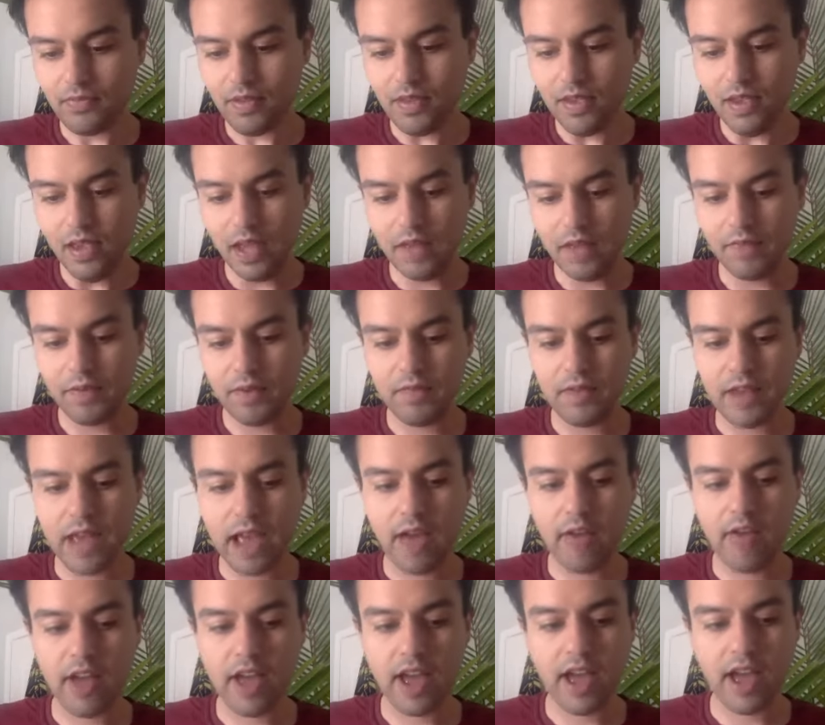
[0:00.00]
And we've
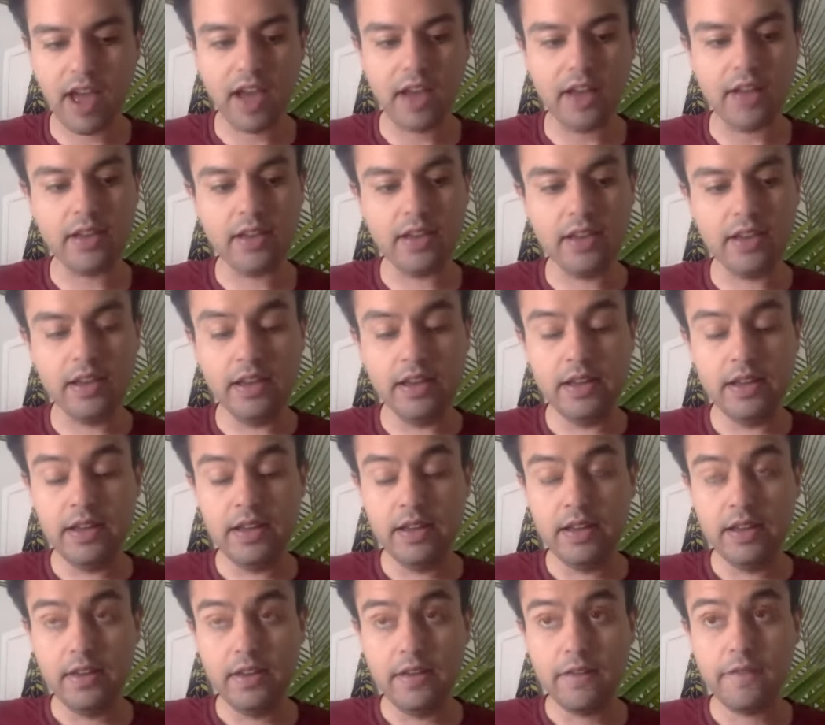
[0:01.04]
now had
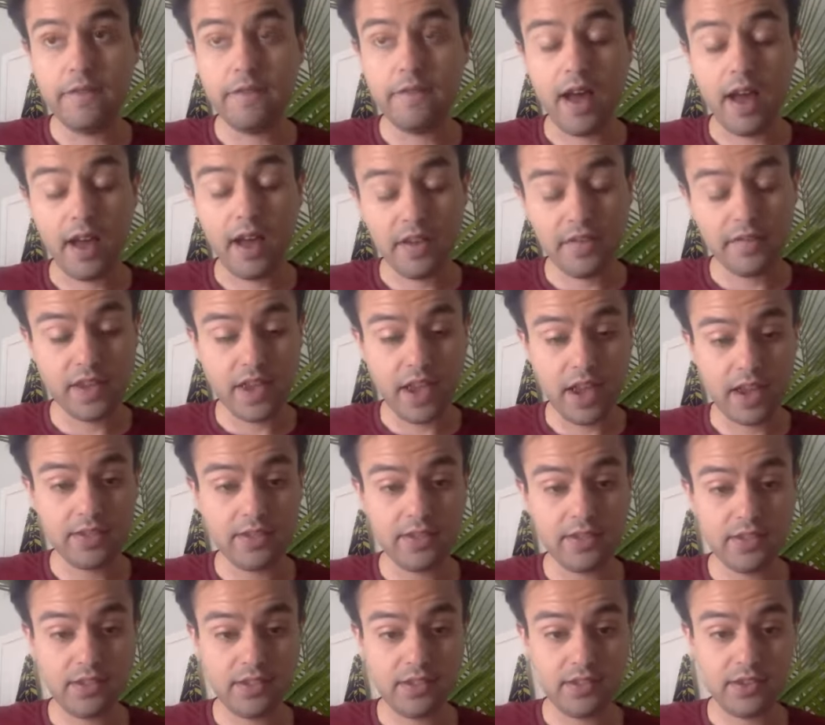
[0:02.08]
five
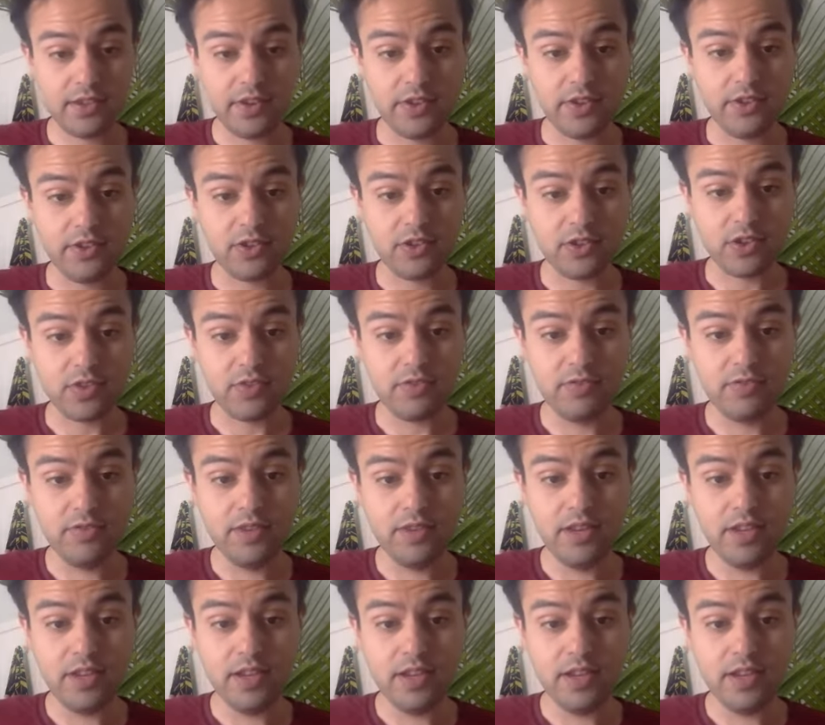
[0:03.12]
guests on the show.